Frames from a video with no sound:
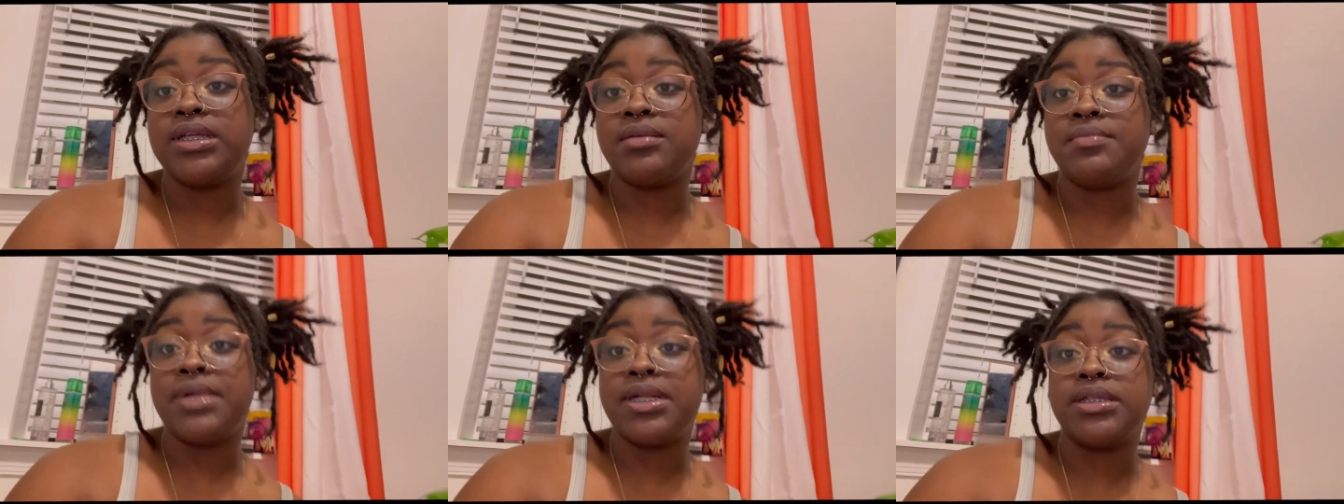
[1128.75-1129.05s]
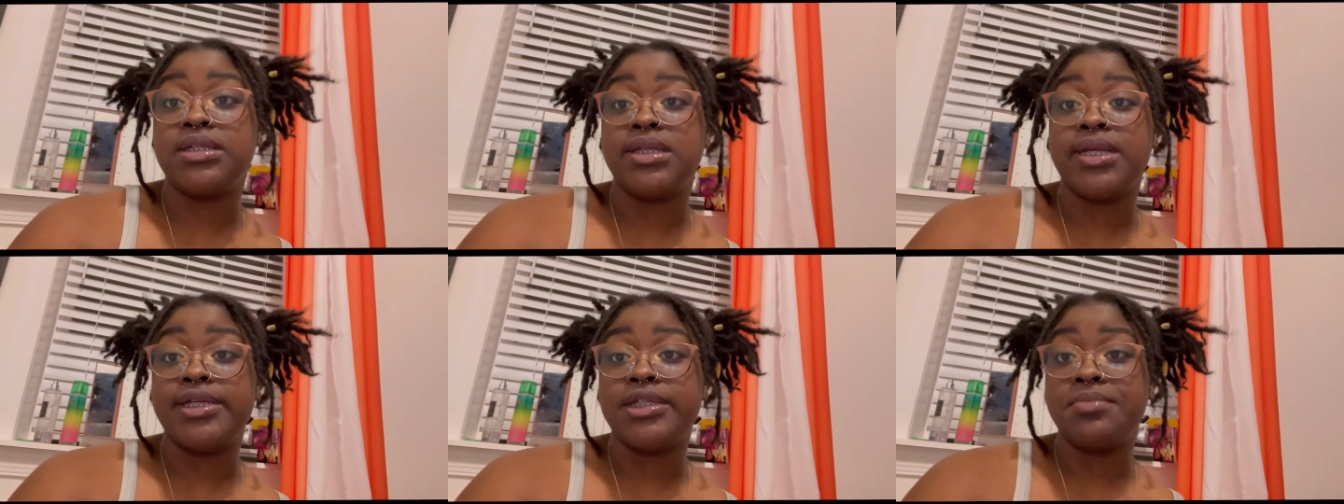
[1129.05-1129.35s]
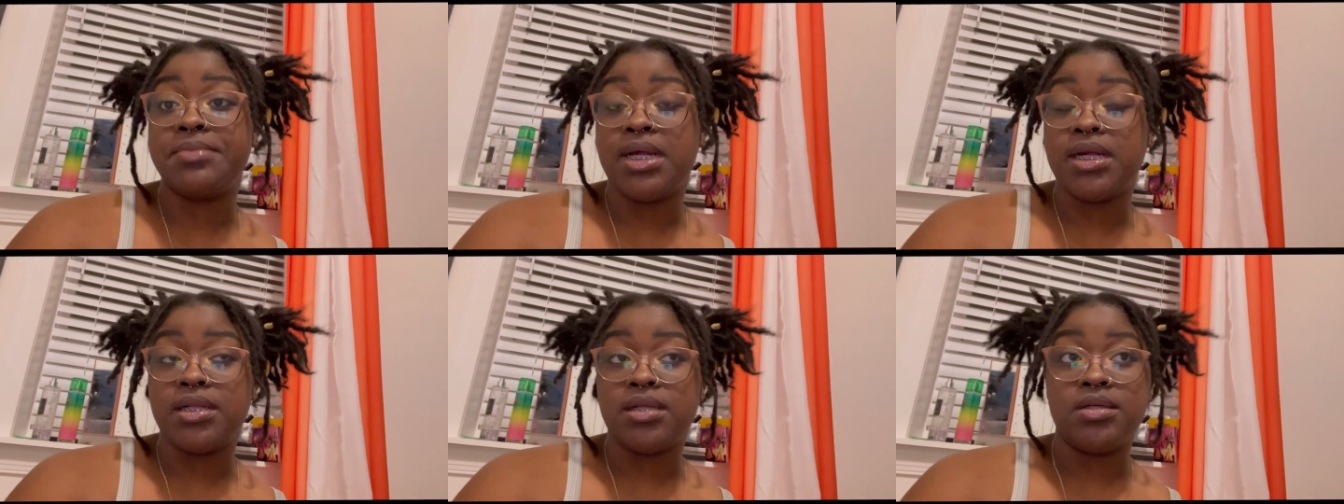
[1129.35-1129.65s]
I'm I'm to change
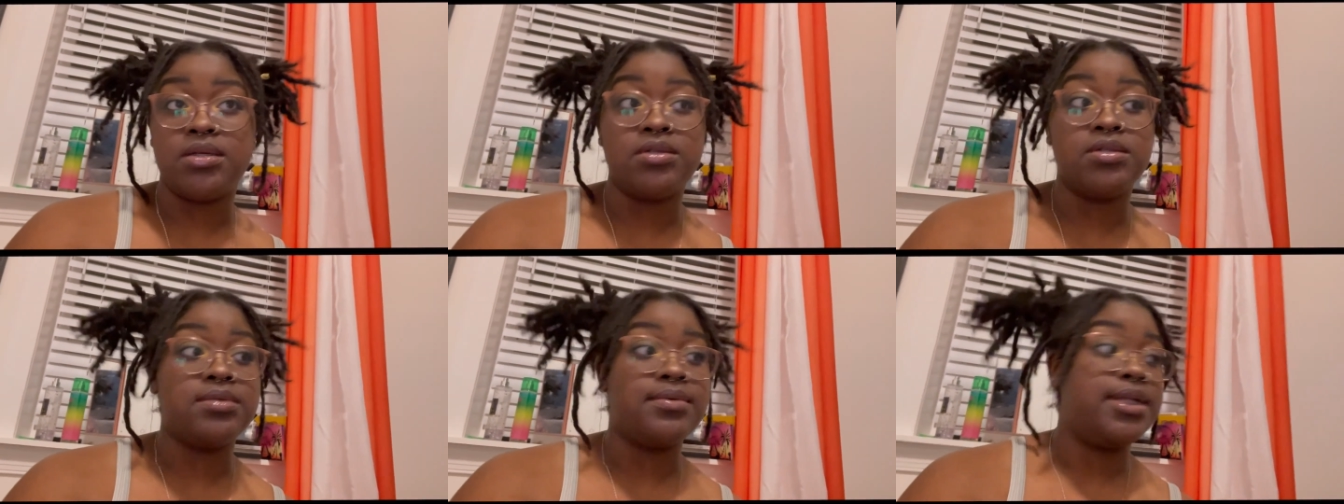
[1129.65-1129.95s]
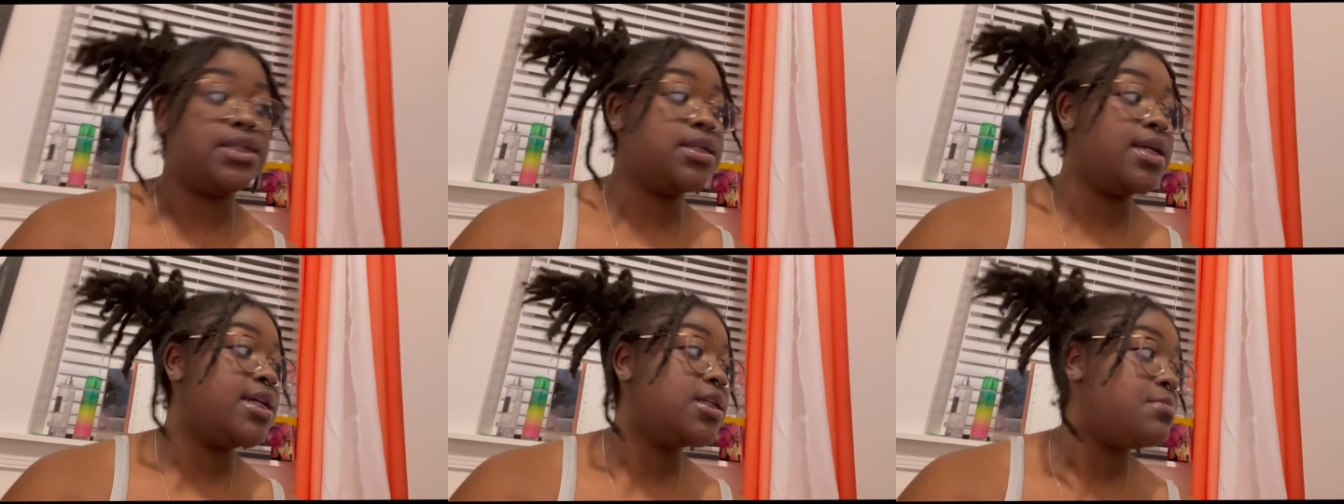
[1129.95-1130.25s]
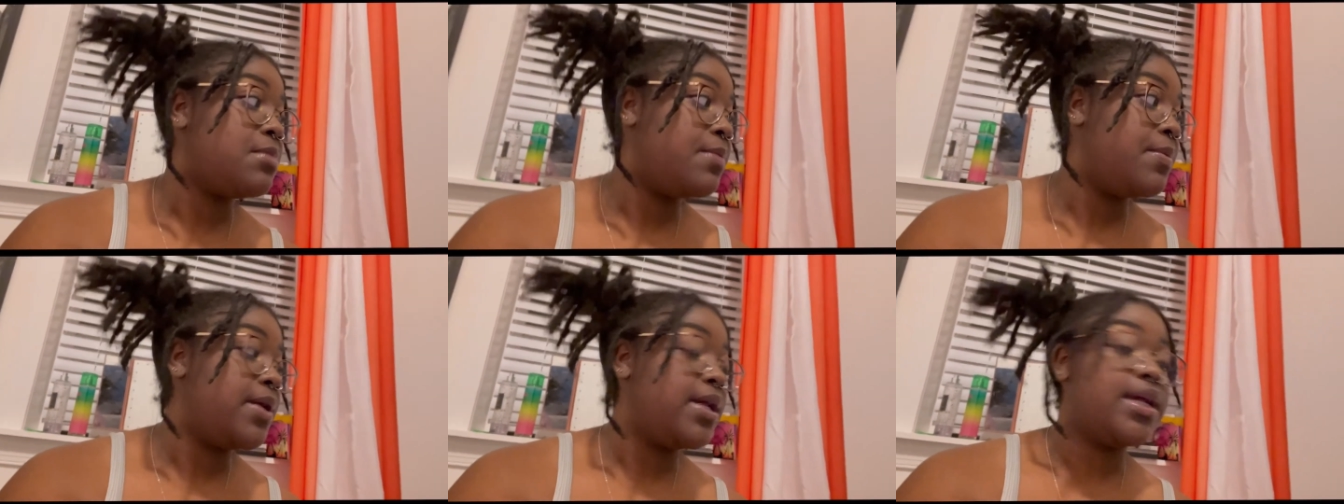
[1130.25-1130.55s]
my clothes, I'm to change
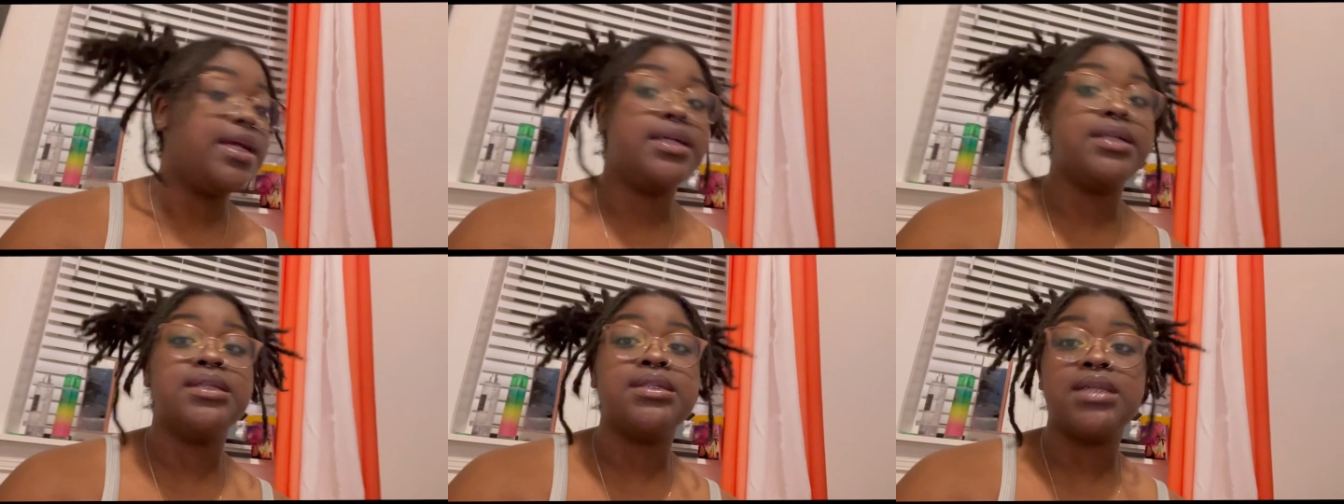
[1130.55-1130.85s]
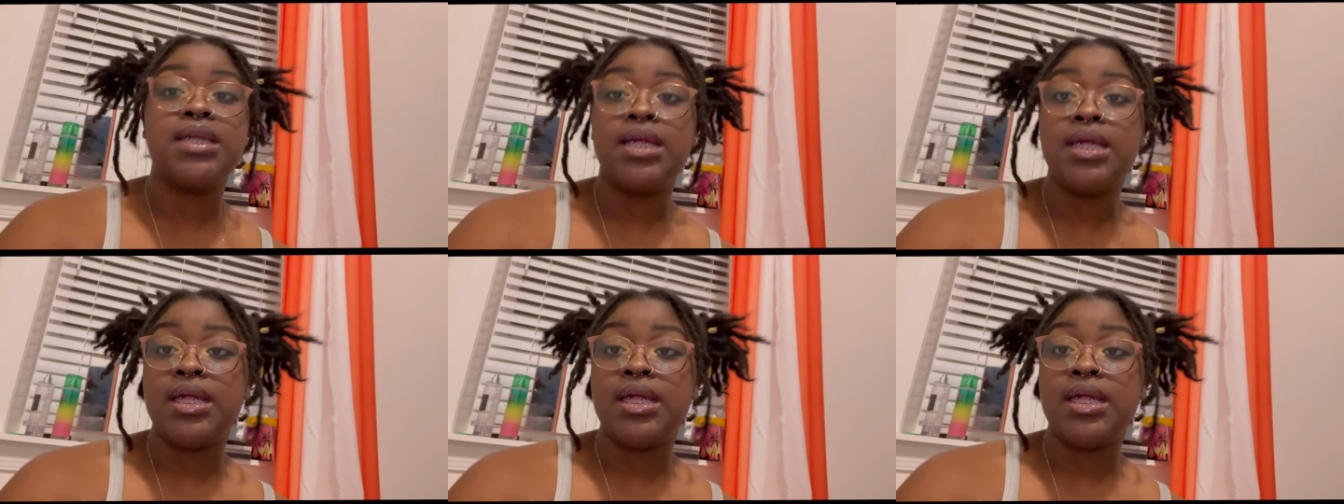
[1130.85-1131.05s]
my pants,